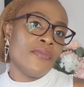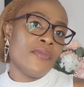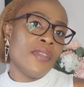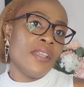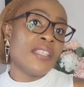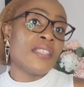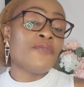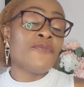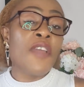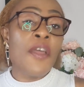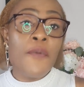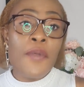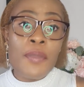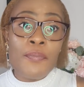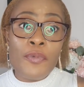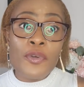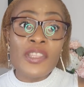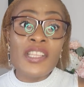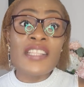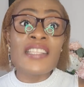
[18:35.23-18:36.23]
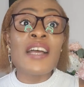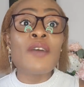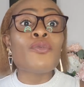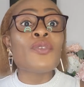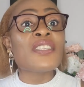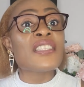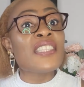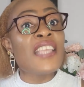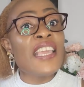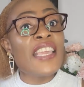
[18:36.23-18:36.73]
It's very important that we
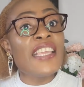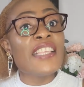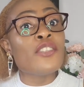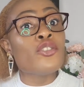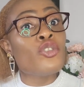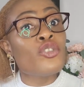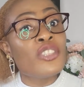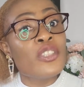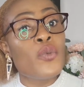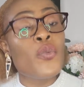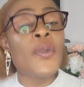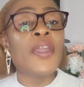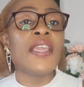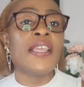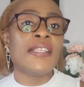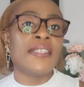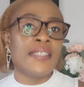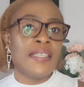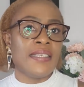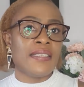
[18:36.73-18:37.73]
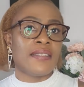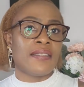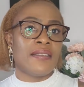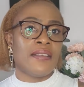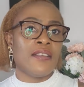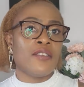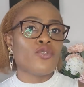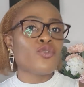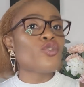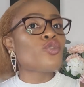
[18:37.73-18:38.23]
say it just the way it is,
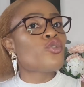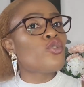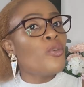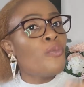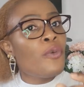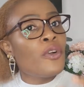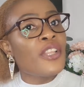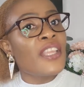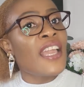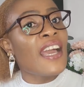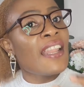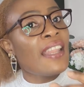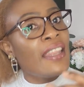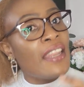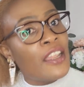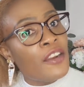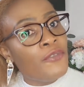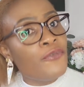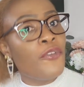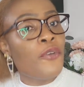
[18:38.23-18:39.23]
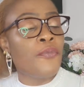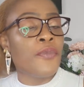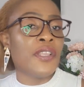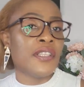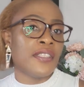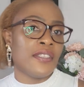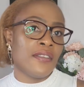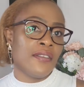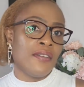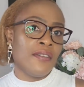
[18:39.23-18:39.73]
so somebody can learn from
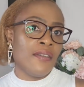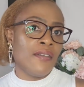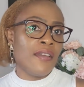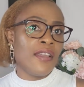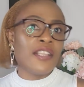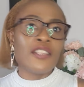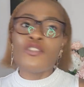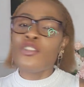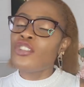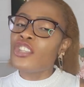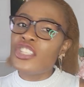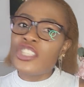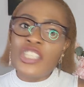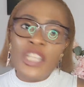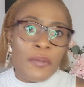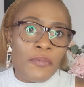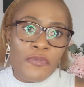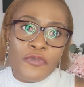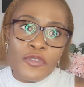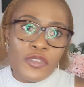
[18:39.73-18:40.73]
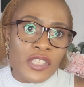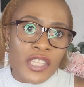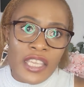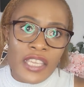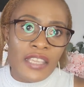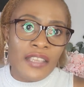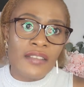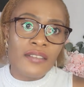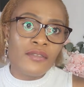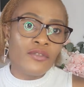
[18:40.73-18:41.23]
it. It's not a shameful
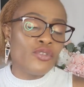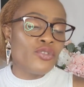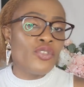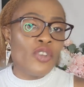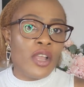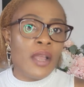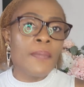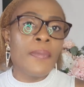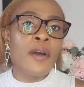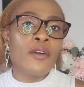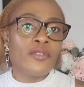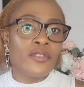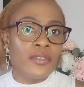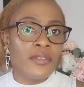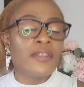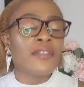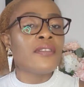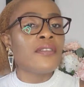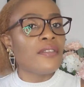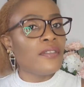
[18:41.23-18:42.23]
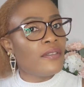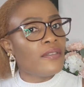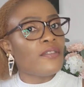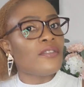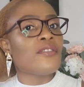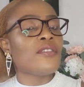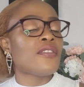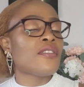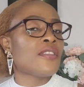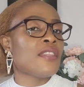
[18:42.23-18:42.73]
thing to talk about
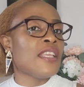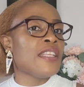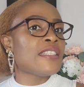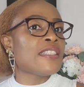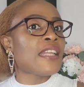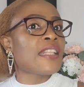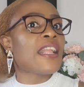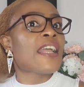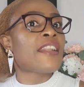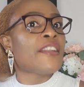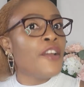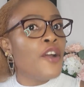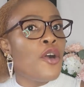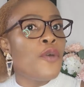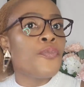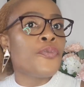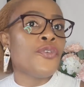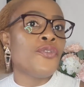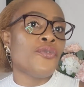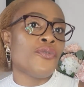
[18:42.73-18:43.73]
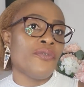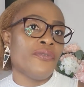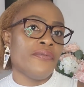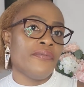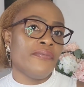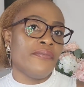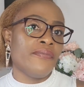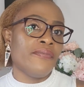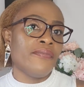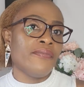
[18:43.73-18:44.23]
things that can help you.
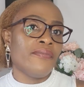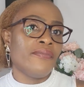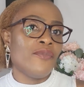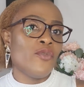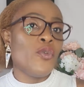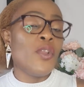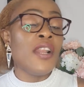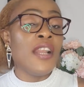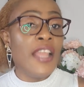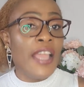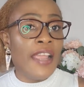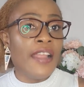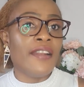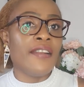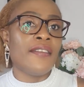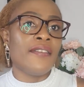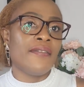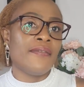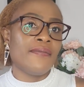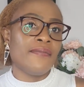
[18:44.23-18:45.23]
We learn.